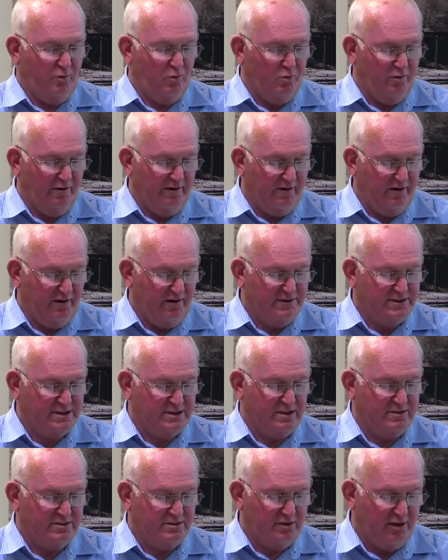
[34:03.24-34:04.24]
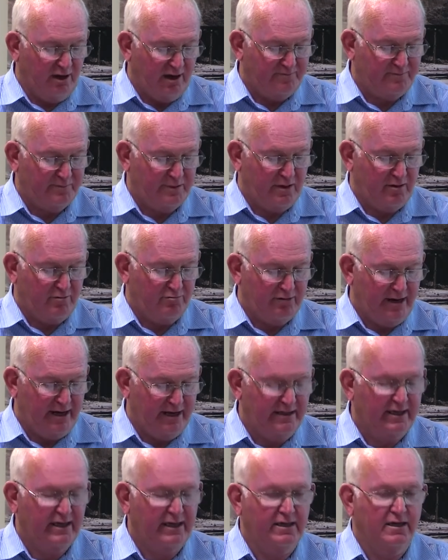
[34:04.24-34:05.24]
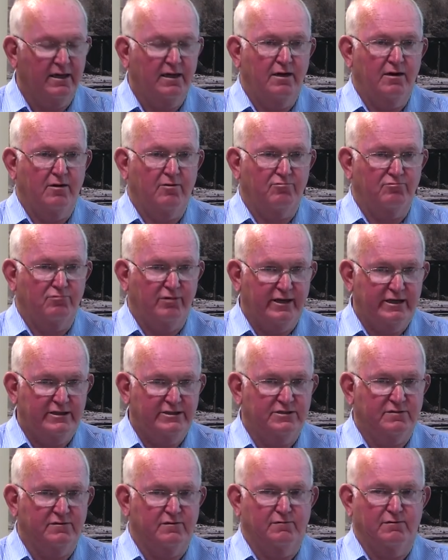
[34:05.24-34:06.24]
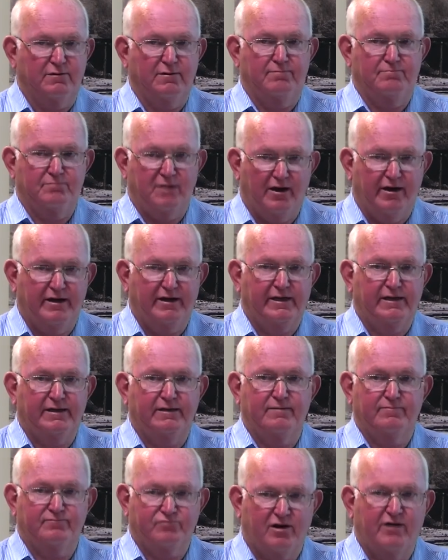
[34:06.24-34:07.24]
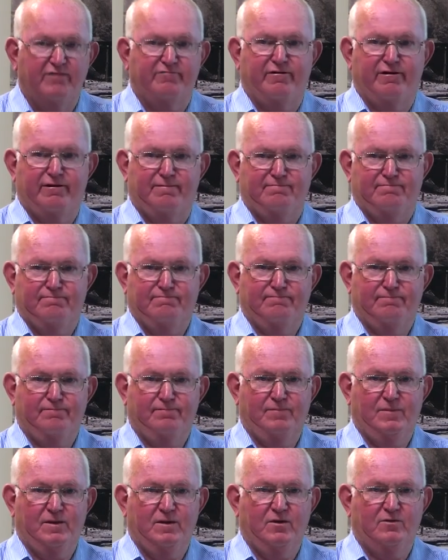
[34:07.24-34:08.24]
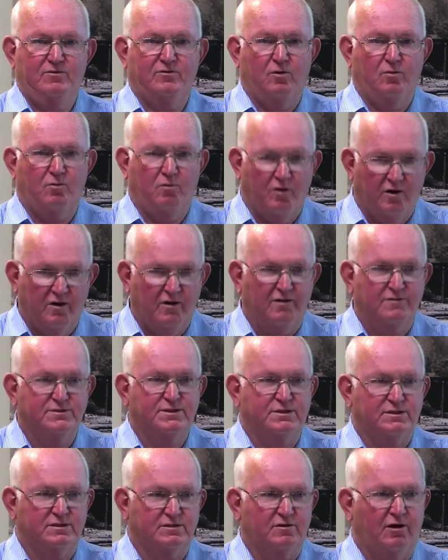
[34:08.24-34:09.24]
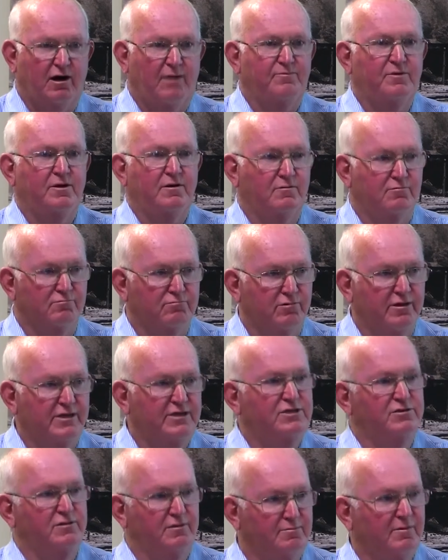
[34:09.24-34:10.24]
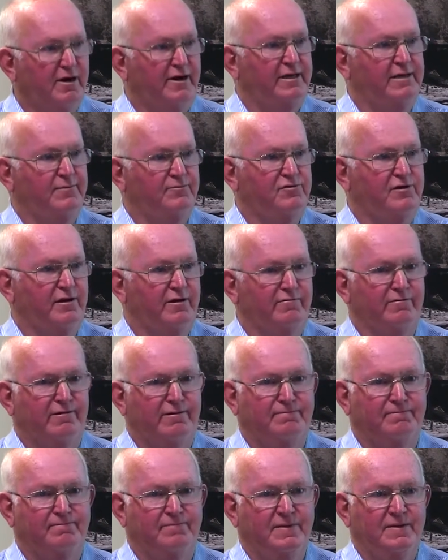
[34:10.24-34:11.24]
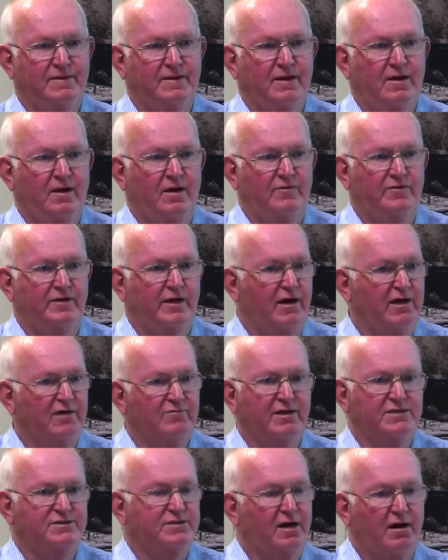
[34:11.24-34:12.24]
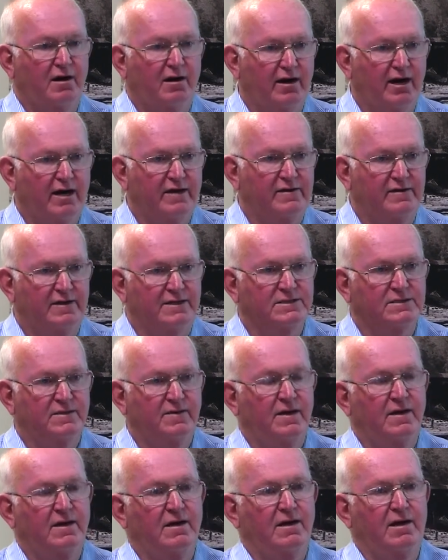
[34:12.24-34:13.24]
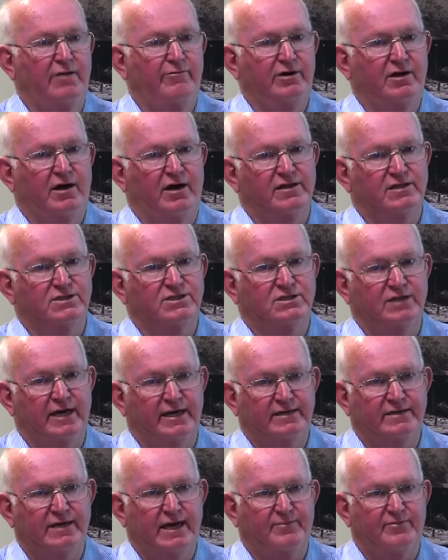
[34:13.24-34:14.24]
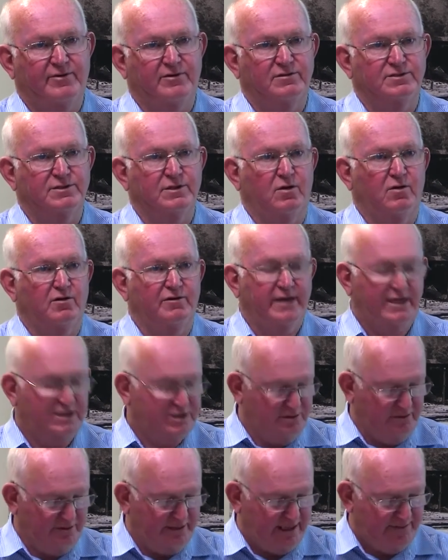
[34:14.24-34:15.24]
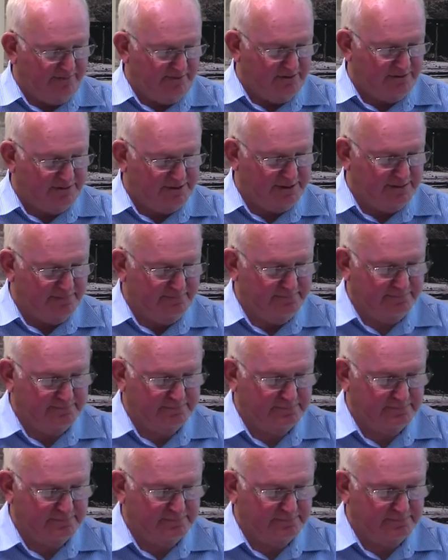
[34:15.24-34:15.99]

the world's top-ranking regional mining program. The world's top regional mining program. The only ones that are higher than us are in either state capitals or national capitals.